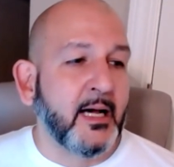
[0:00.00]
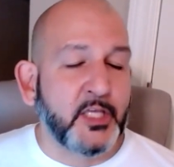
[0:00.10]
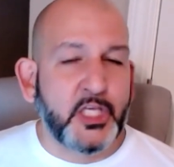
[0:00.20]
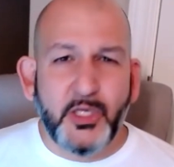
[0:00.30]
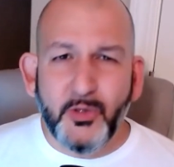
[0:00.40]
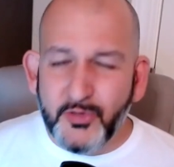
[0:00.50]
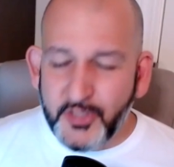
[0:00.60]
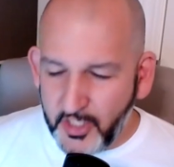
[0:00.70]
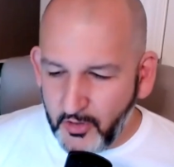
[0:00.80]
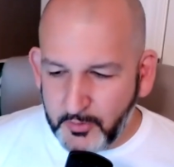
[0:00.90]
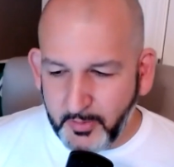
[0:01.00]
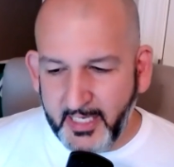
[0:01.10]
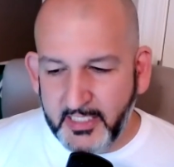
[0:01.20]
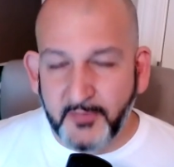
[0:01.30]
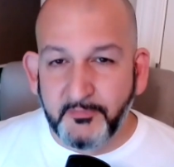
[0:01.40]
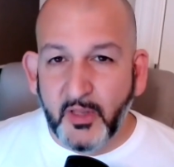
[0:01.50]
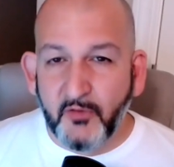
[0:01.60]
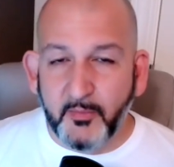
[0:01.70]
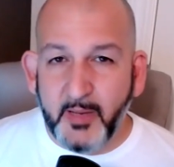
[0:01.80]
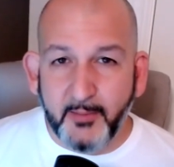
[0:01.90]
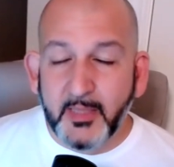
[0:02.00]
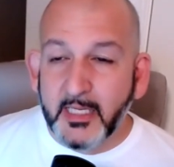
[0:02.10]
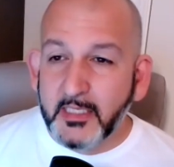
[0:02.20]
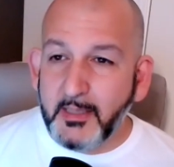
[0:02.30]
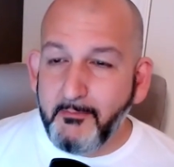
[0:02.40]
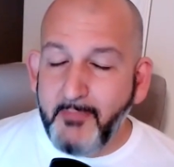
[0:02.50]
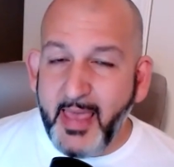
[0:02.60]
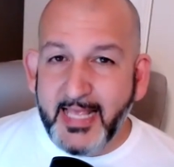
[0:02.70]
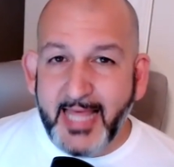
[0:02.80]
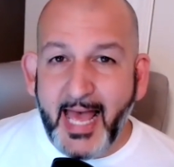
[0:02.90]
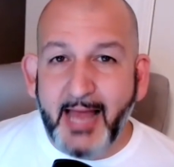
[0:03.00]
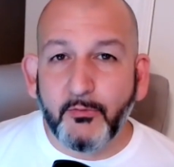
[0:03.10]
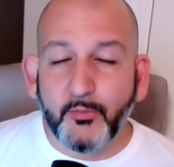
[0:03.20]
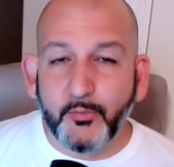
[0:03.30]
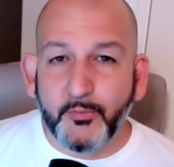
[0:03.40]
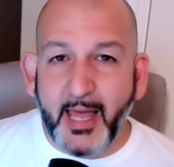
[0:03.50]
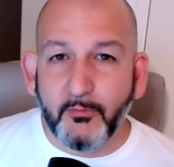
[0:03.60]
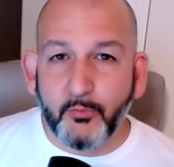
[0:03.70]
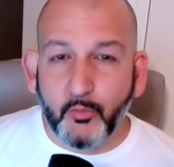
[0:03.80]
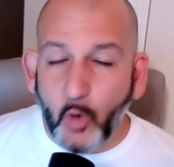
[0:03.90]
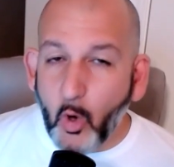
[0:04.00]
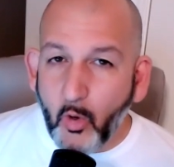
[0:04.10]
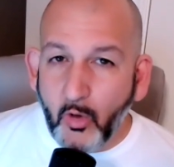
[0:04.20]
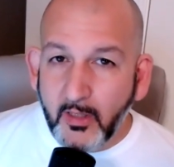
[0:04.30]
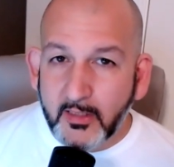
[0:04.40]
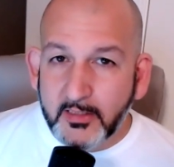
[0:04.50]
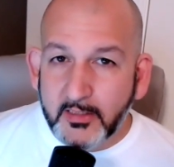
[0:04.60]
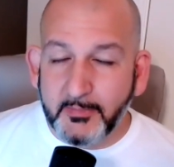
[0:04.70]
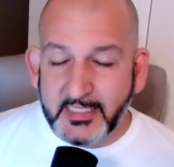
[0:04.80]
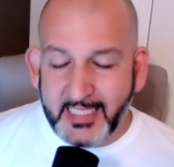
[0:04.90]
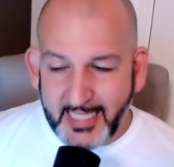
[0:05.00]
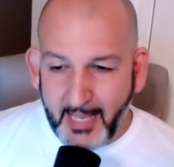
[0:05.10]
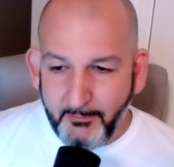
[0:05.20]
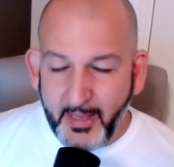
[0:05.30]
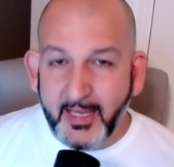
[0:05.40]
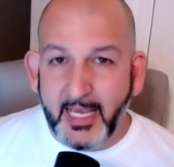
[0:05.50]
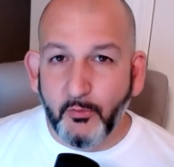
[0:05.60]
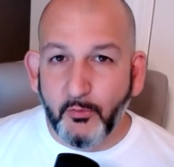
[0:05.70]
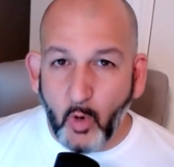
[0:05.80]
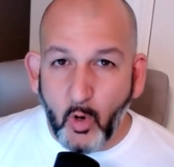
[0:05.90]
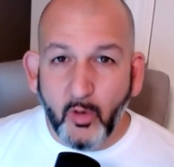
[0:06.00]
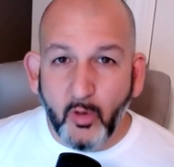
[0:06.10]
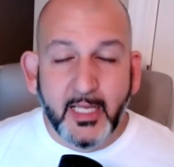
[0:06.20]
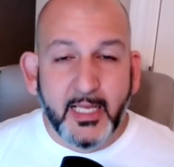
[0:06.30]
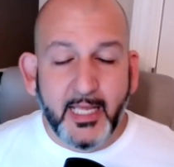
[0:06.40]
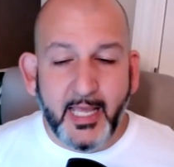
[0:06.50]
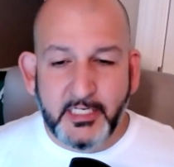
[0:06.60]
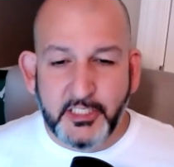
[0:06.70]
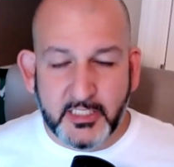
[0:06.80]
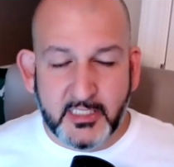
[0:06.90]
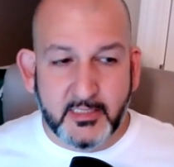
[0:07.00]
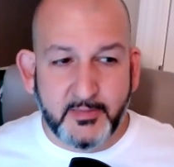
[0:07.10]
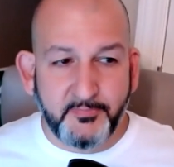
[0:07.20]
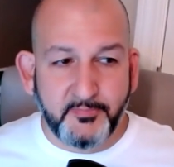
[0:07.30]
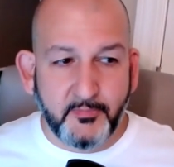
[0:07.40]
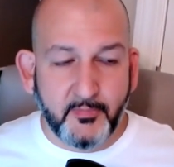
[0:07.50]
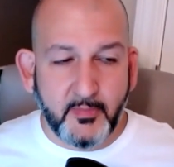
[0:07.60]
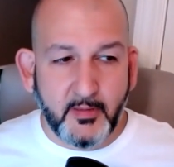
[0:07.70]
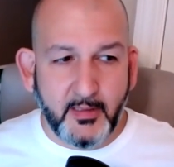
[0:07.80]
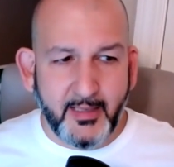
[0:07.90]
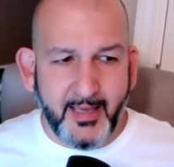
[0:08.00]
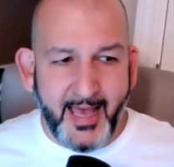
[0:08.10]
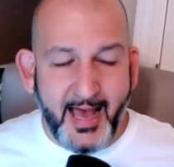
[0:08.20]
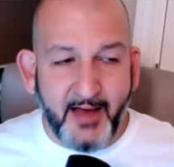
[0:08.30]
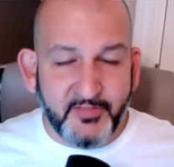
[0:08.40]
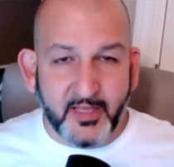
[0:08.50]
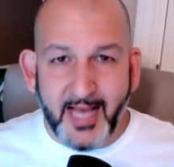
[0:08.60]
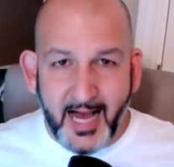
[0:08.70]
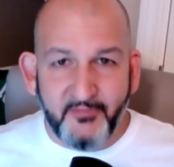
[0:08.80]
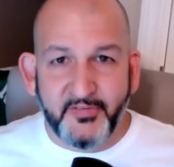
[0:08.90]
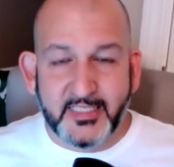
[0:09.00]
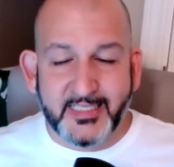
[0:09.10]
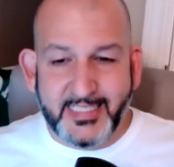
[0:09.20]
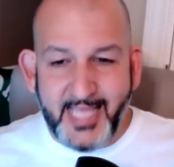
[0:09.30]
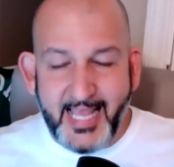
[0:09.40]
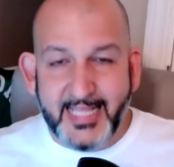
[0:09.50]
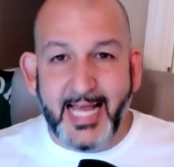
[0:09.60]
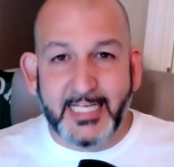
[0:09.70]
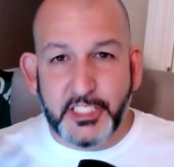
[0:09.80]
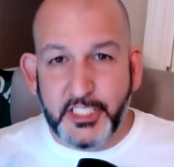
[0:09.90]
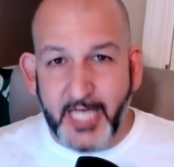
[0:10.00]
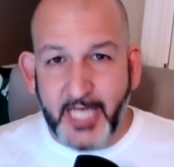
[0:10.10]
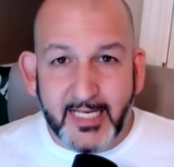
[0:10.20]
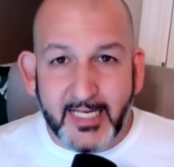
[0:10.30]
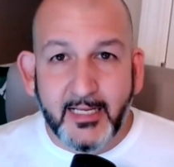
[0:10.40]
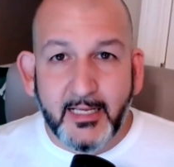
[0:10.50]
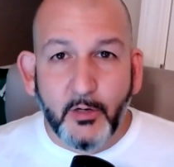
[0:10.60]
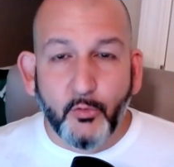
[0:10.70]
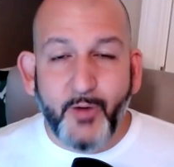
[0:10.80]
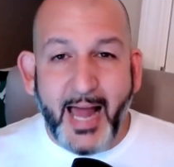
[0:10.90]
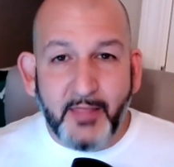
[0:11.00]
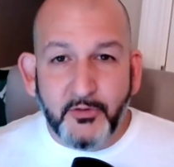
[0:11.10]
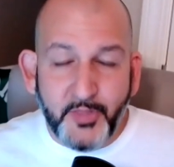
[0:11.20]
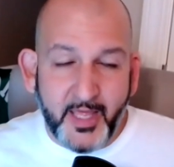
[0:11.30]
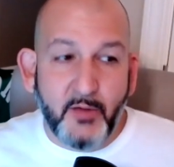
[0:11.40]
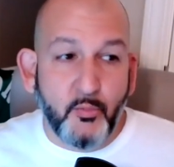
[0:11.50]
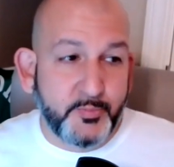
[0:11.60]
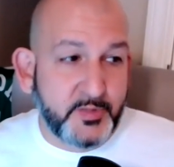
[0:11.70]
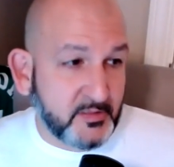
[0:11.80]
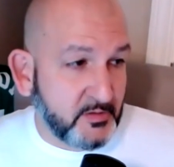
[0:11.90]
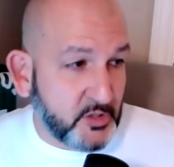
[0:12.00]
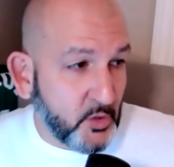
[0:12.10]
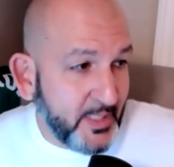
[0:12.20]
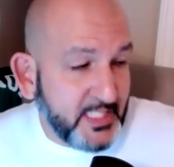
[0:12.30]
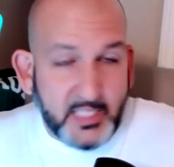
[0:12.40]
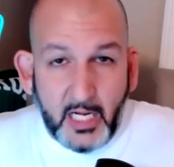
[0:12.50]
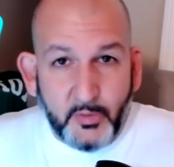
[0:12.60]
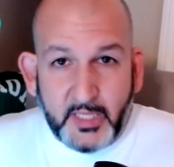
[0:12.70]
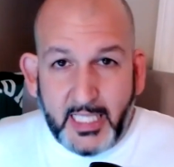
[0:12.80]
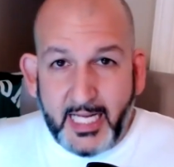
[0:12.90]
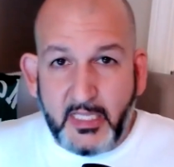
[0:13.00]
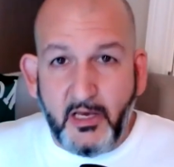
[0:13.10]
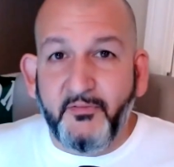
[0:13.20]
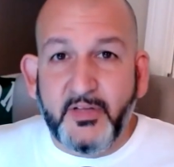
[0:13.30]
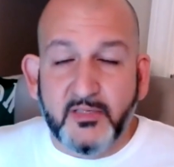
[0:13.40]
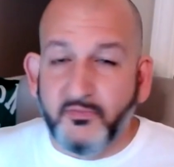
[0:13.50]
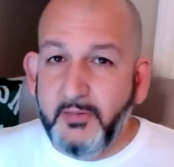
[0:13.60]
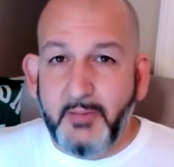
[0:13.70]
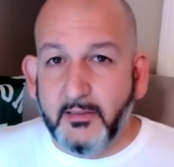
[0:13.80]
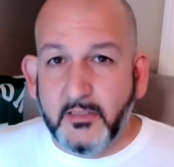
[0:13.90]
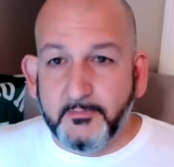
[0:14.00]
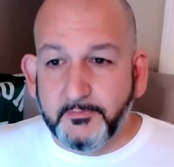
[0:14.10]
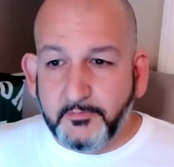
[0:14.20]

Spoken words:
Huge plays from him to make that roll, to set that pick and roll and just have the confidence to take that shot rather than do what he's done with a lot of the offensive rebounds,